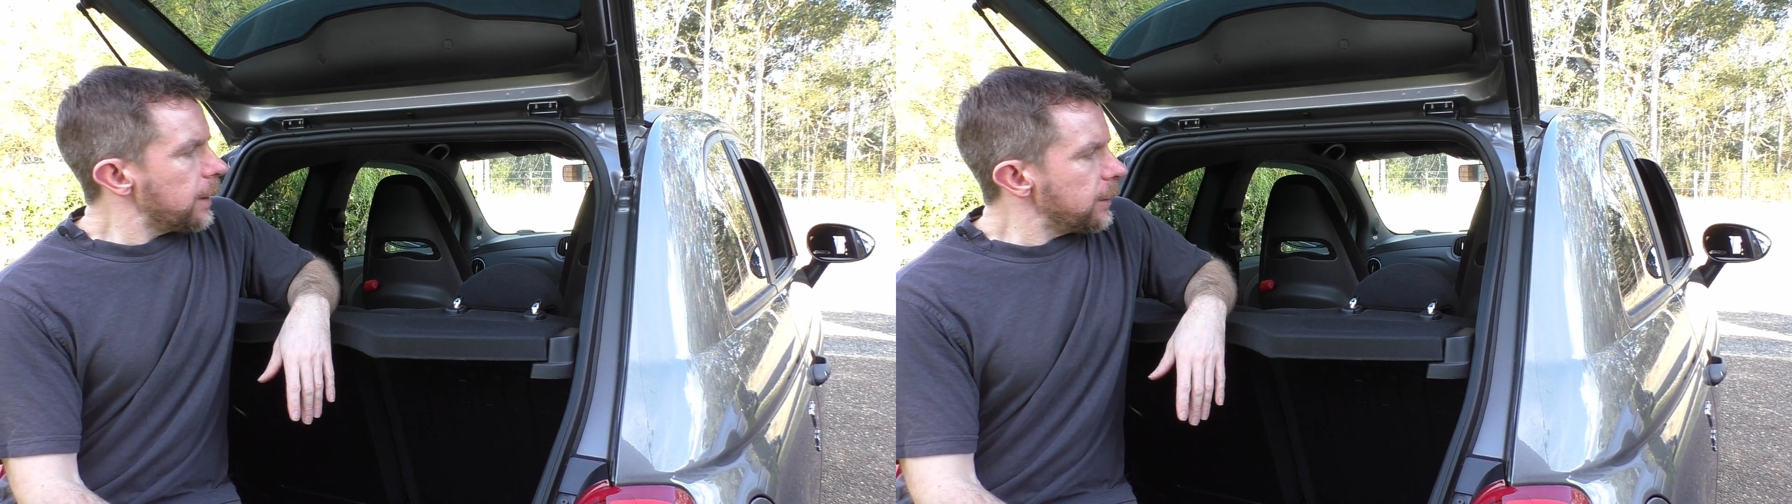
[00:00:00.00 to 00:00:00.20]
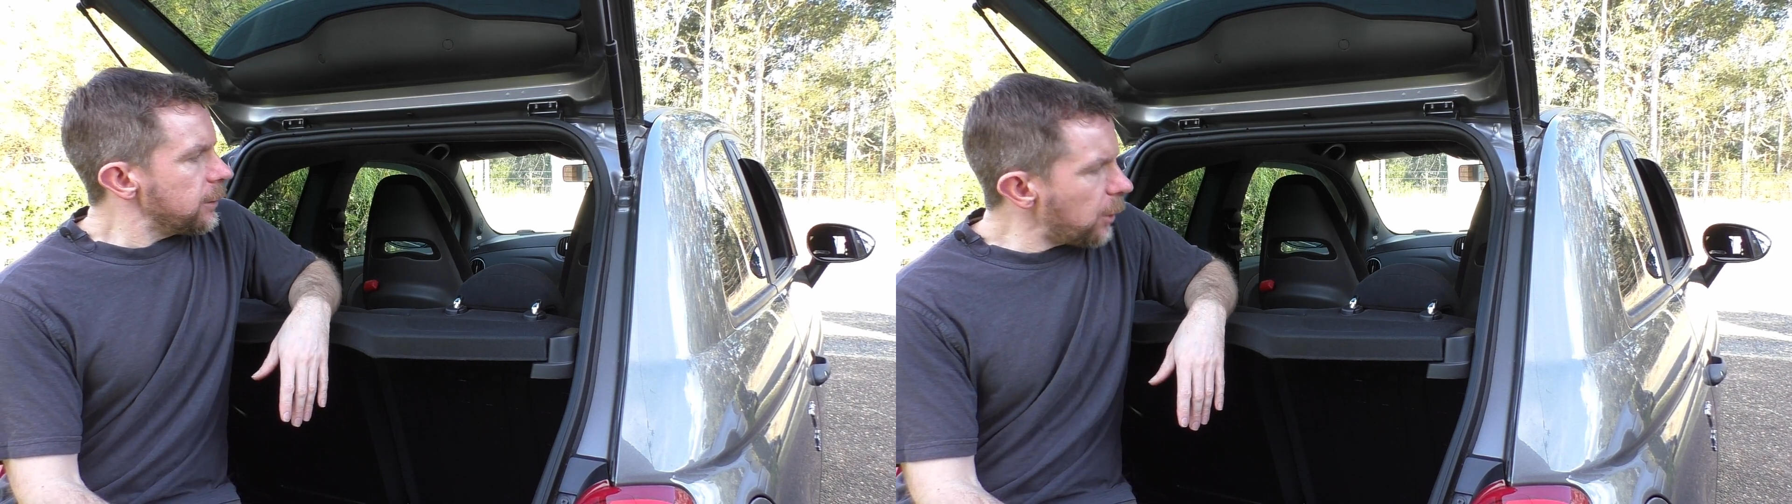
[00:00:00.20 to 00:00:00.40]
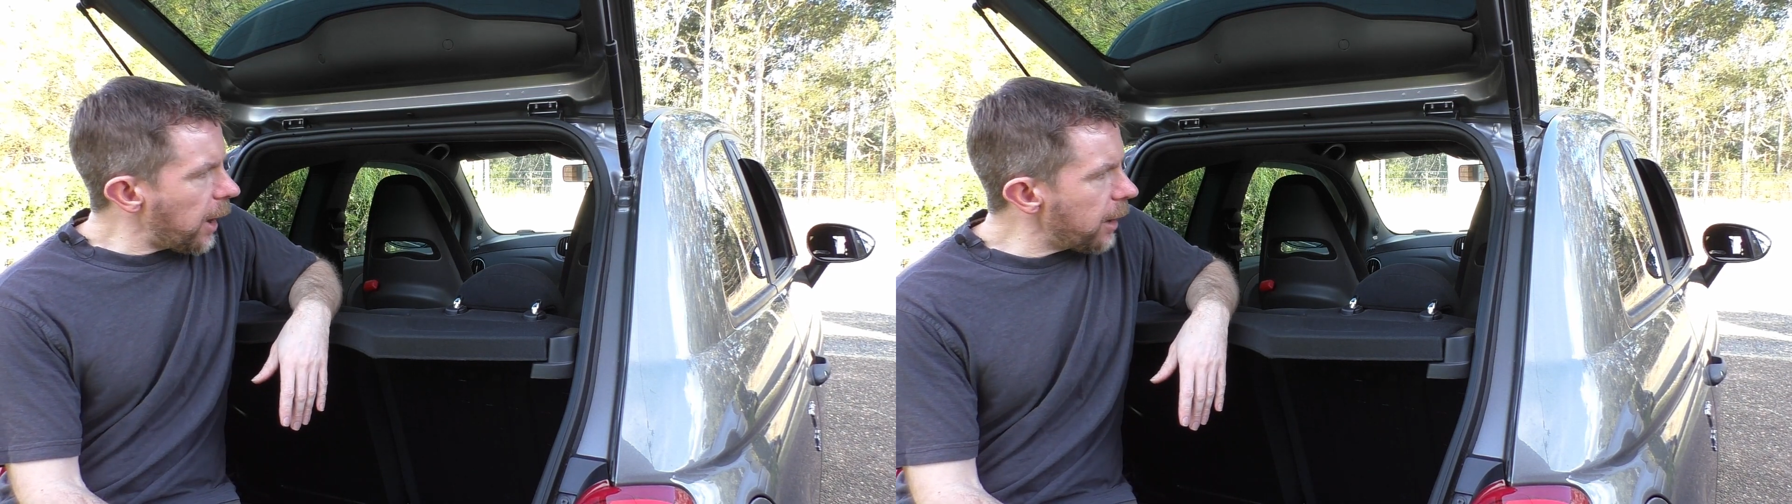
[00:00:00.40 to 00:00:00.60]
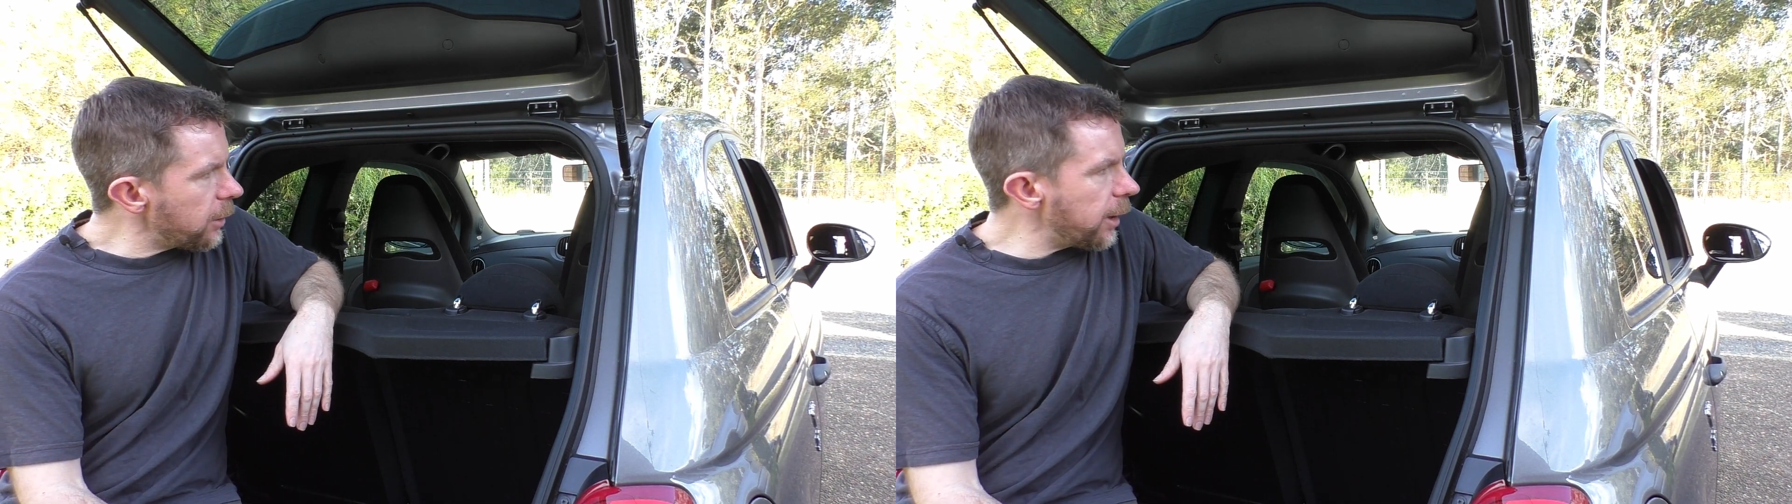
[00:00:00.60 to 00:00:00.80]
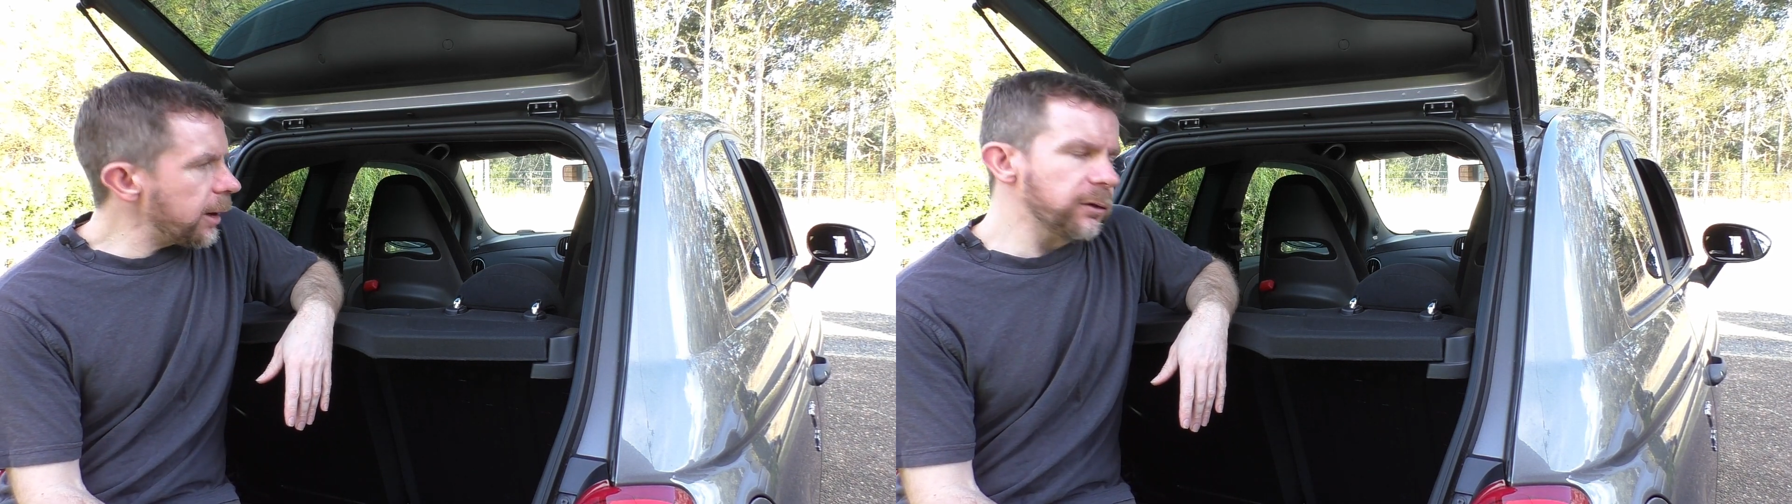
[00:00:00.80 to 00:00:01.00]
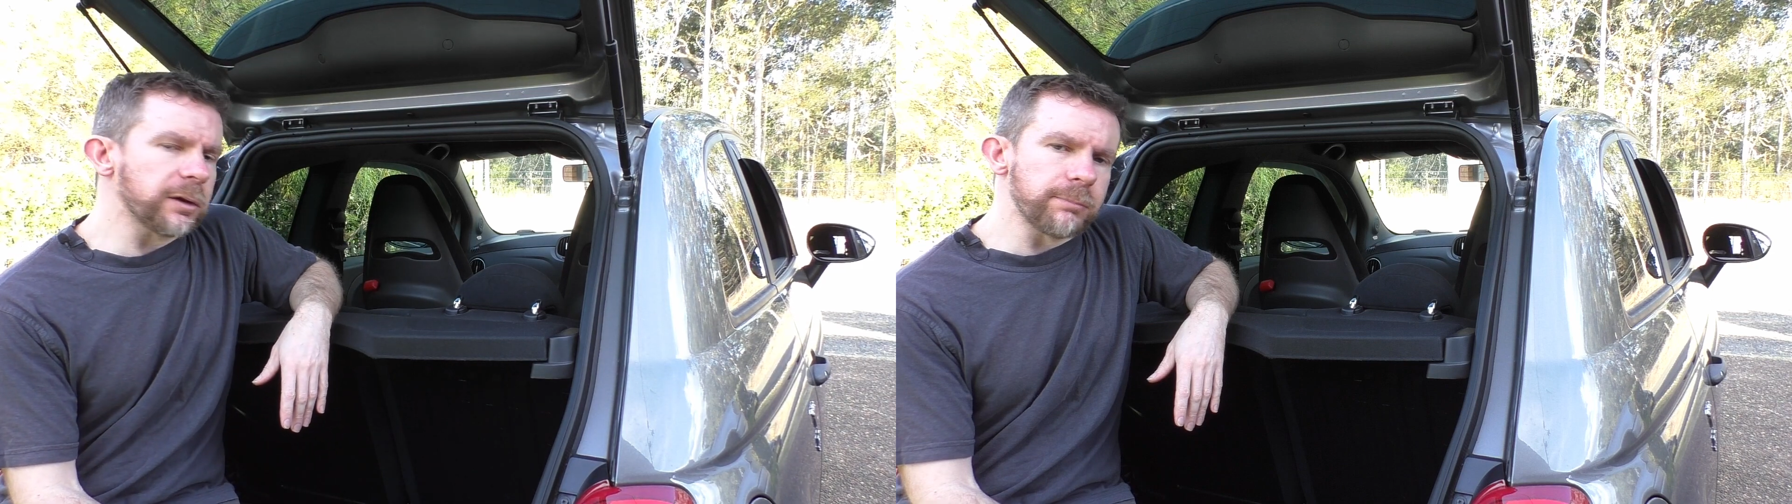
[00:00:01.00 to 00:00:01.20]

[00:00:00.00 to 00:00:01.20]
So how did I actually